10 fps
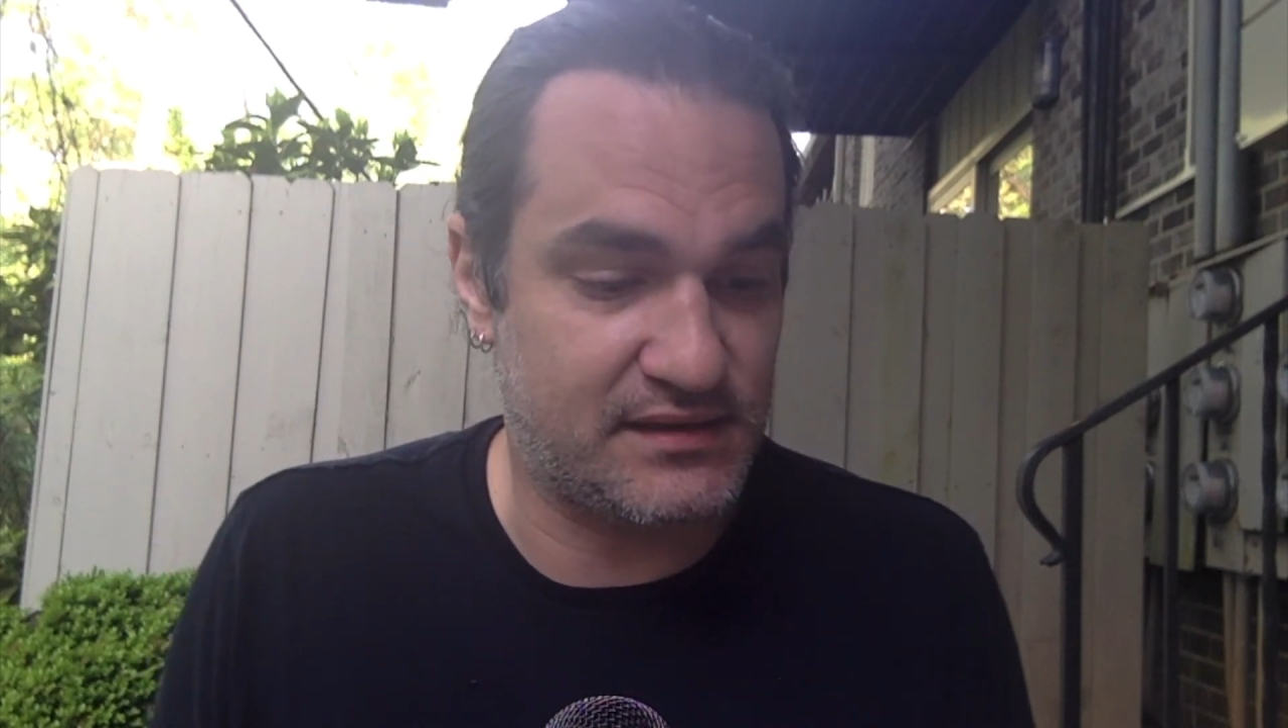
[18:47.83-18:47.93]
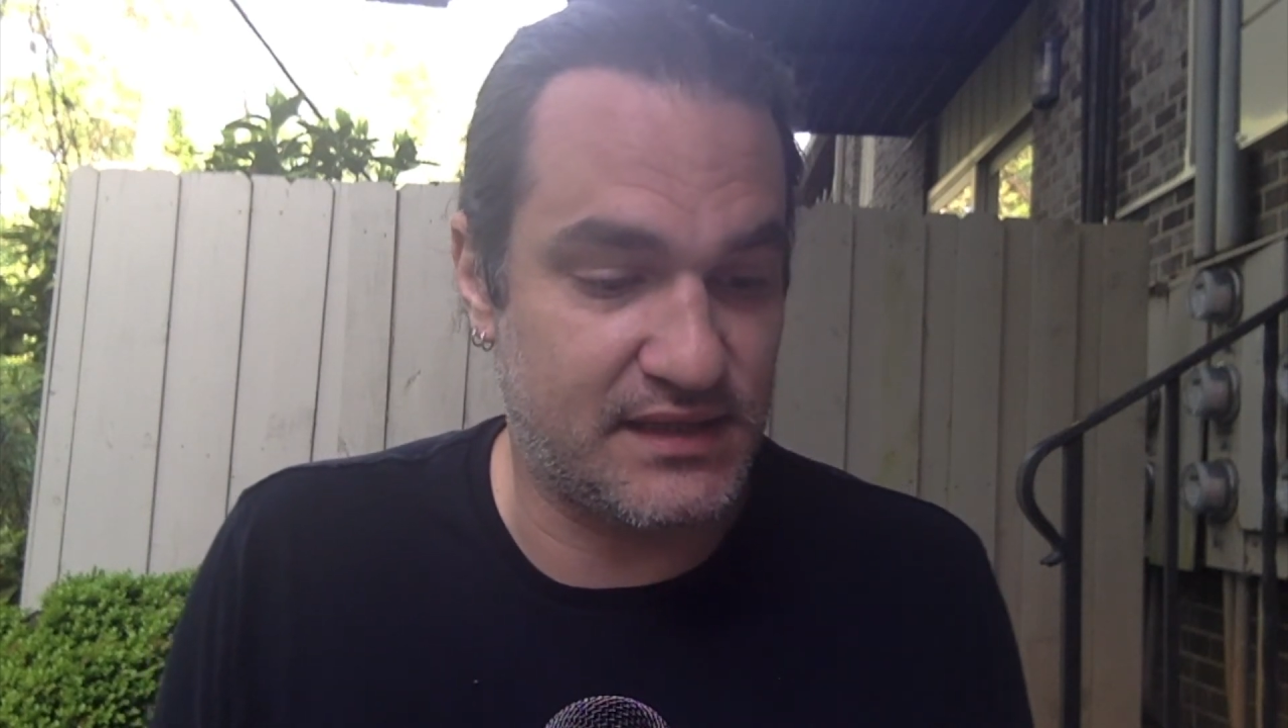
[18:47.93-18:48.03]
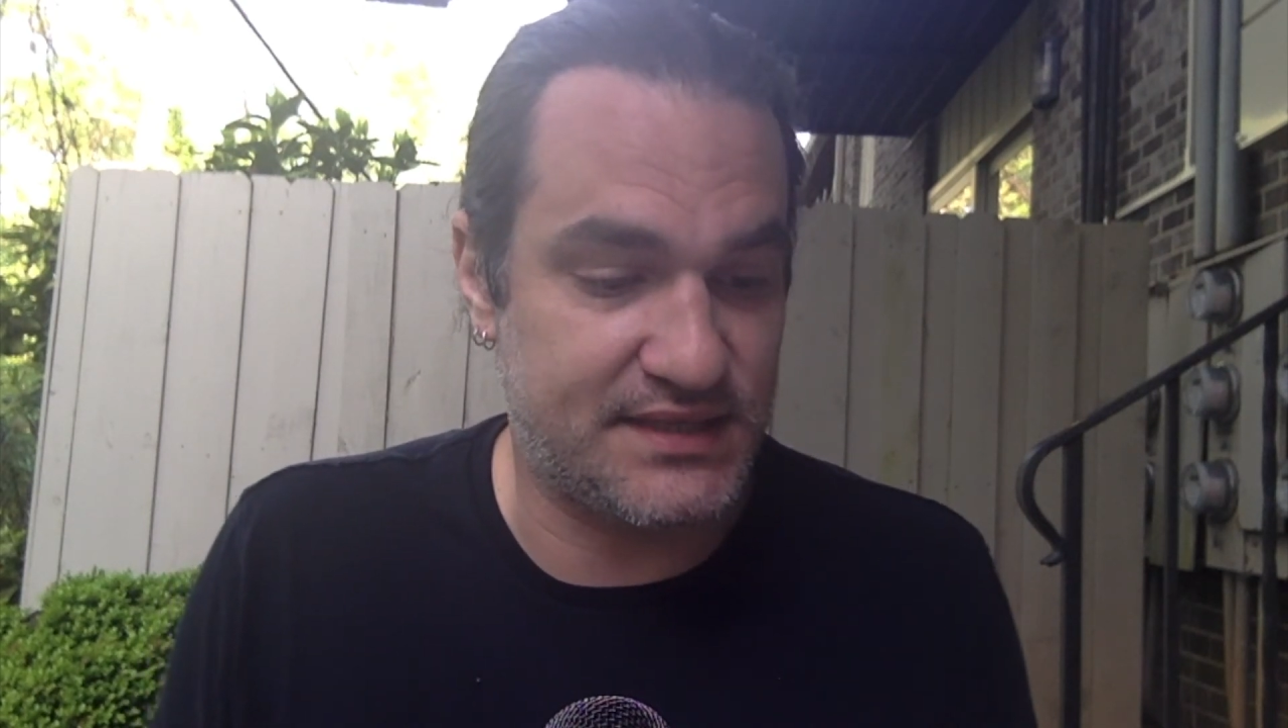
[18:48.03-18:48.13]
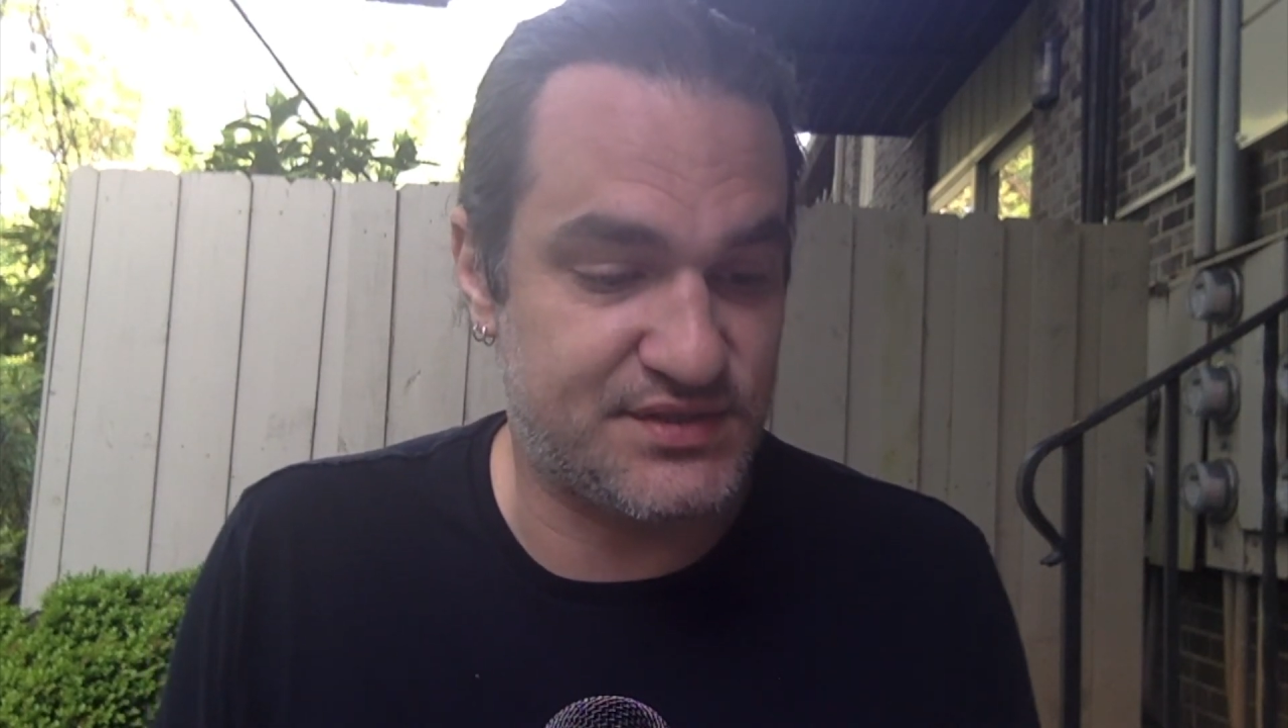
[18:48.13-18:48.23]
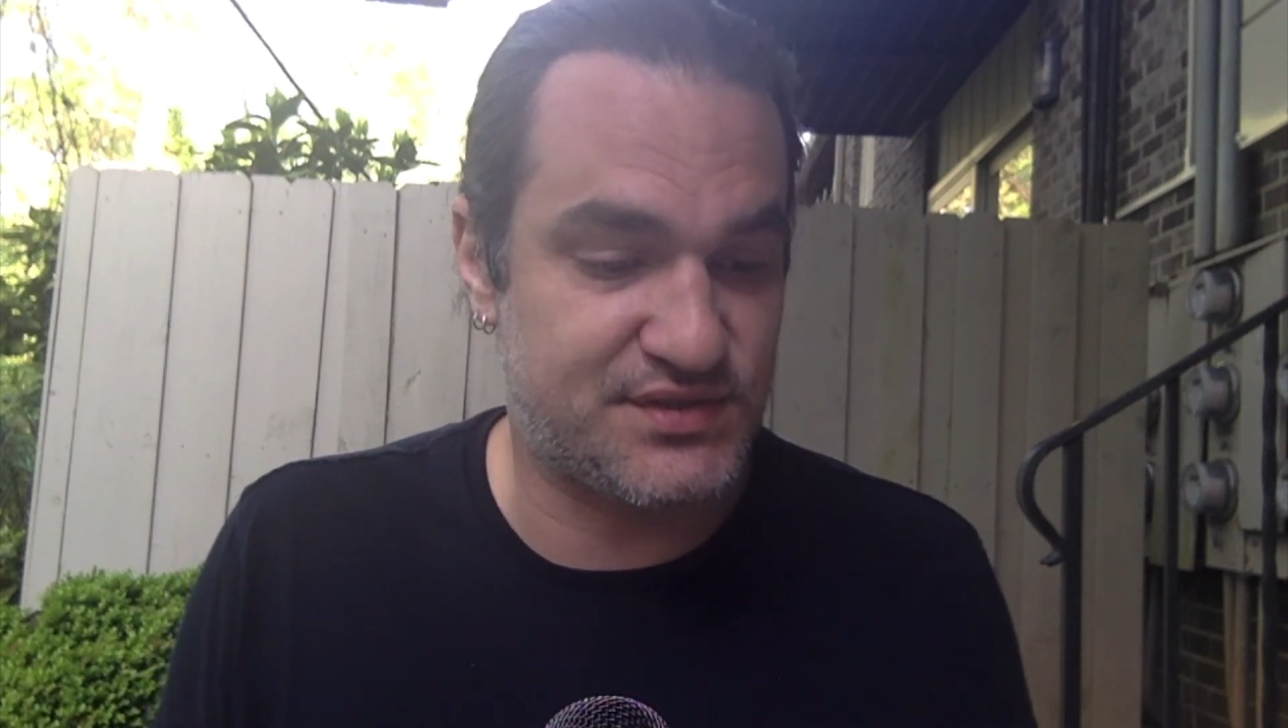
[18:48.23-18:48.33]

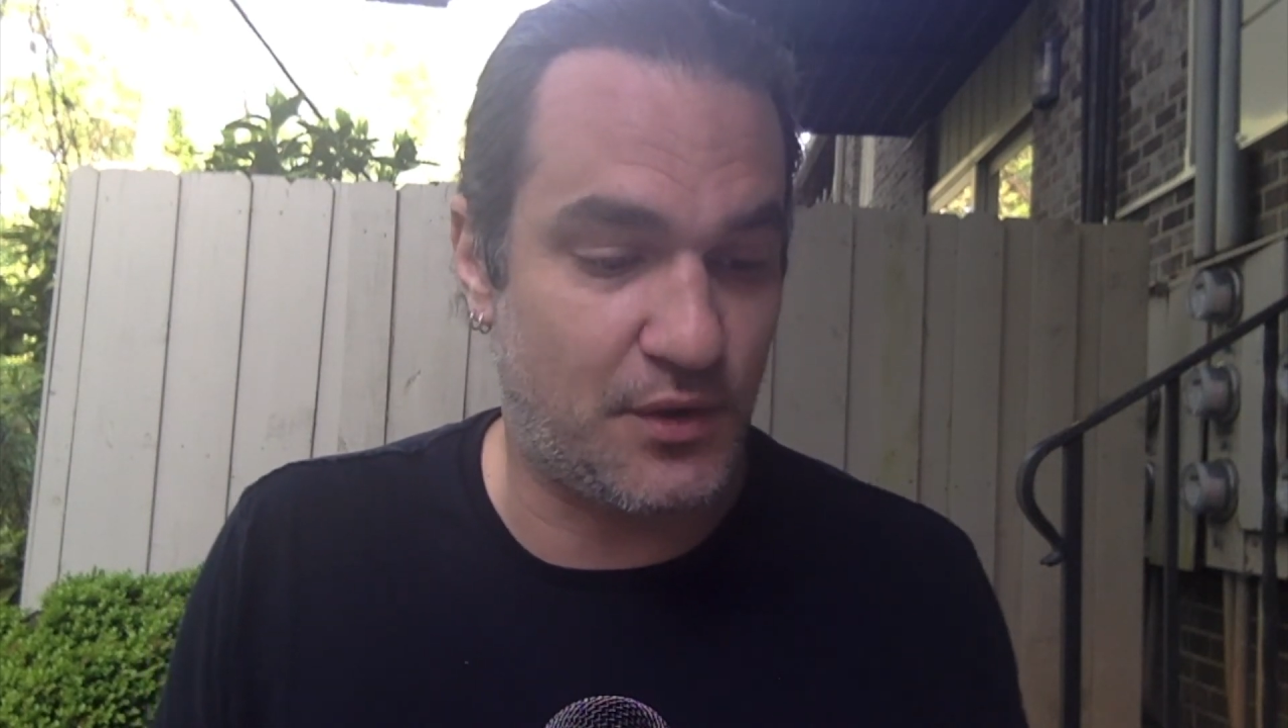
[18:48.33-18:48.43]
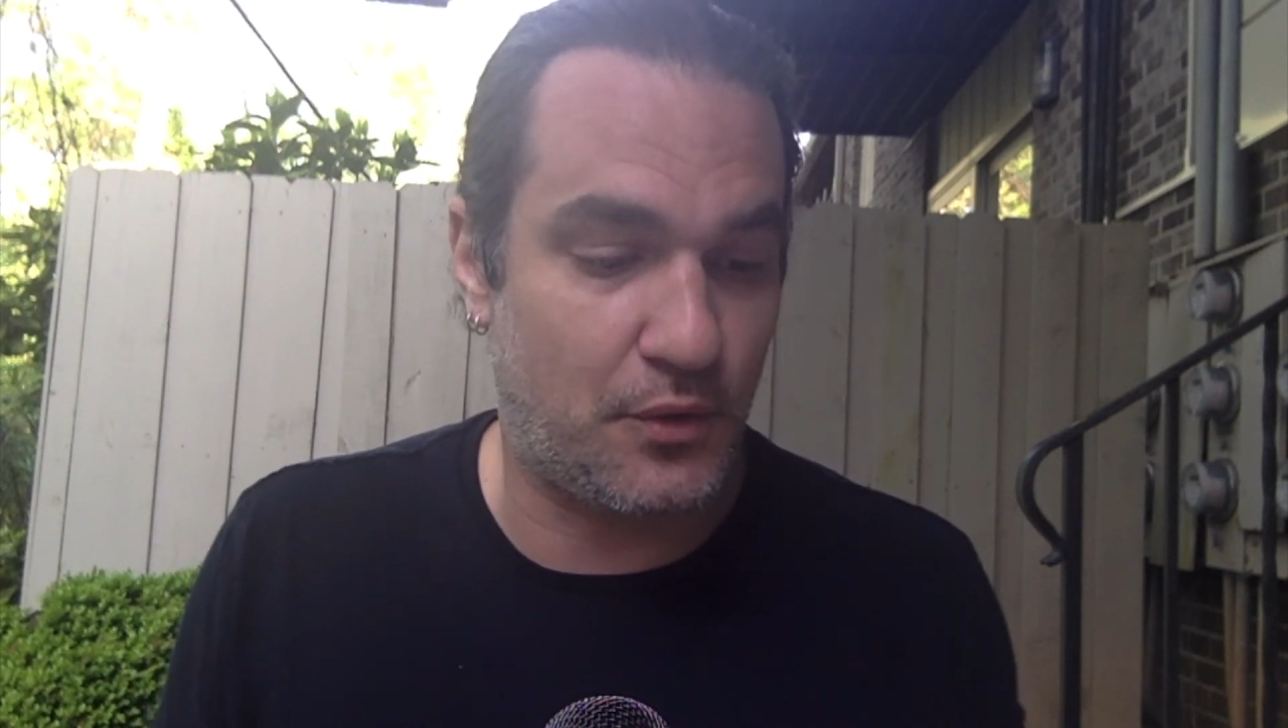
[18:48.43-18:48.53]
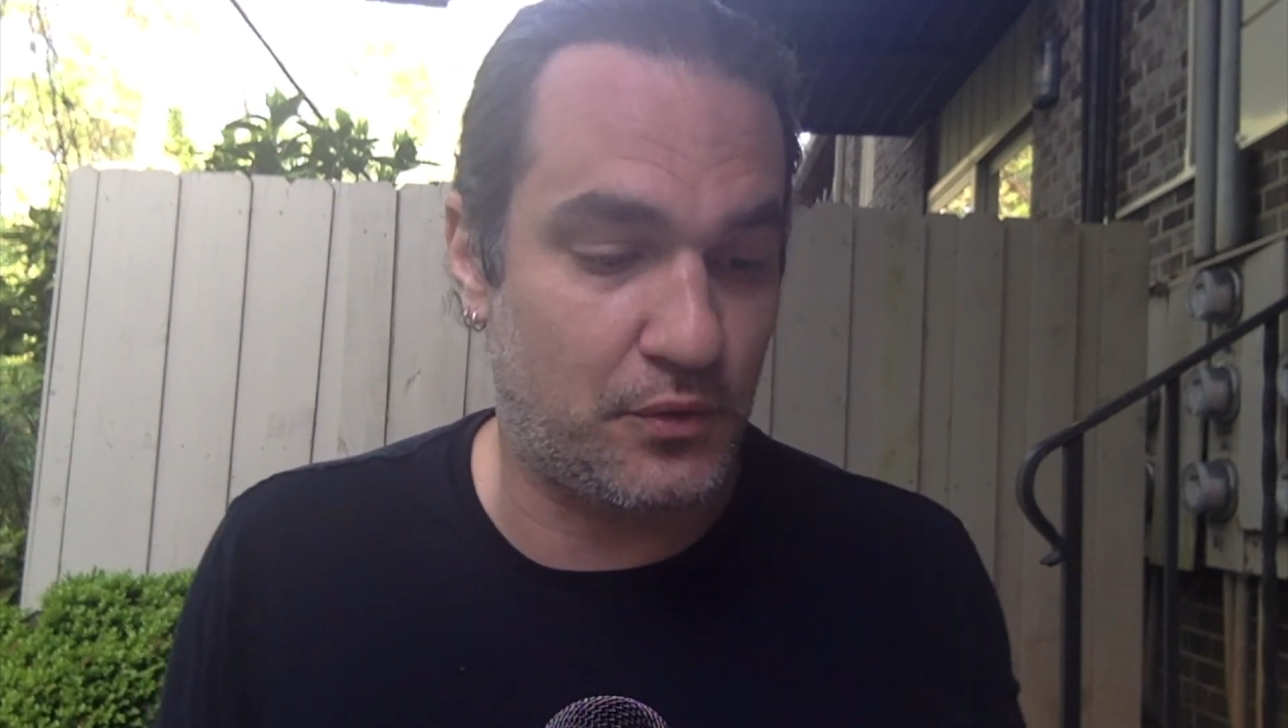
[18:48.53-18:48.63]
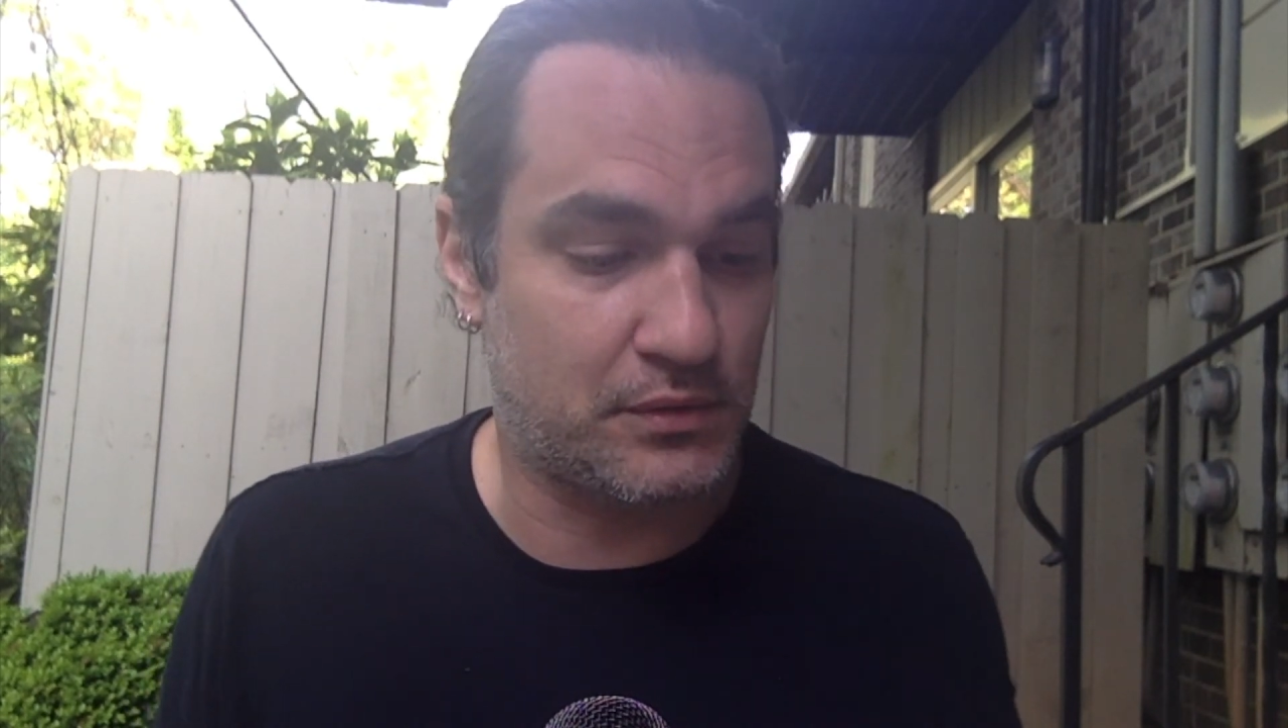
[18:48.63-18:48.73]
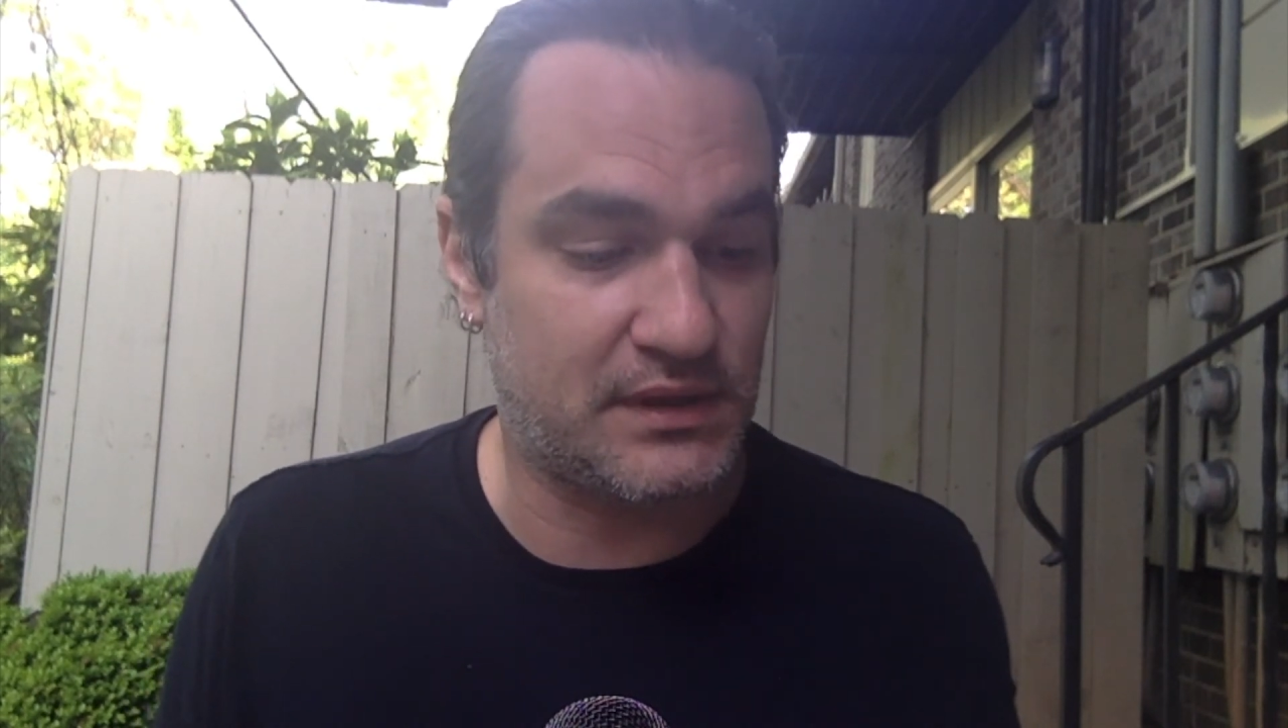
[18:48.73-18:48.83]
unless soul